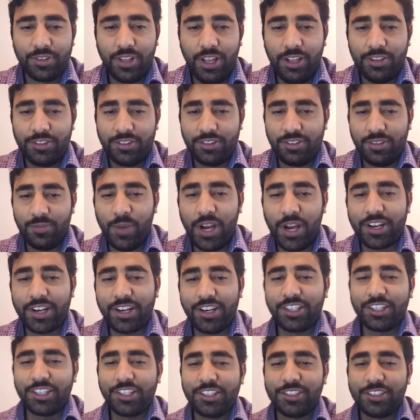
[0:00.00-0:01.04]
it's
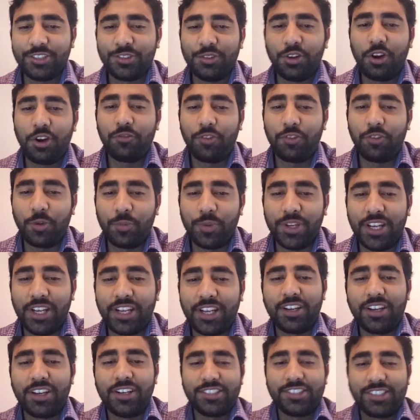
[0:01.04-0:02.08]
marketing is not for me. I
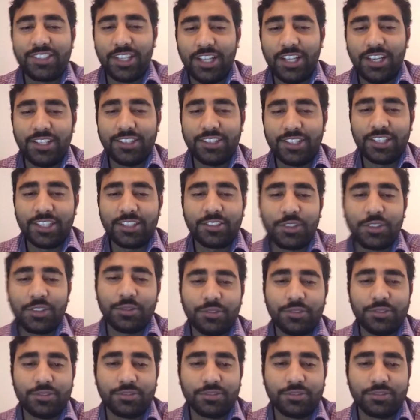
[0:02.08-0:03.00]
can't sell a thing to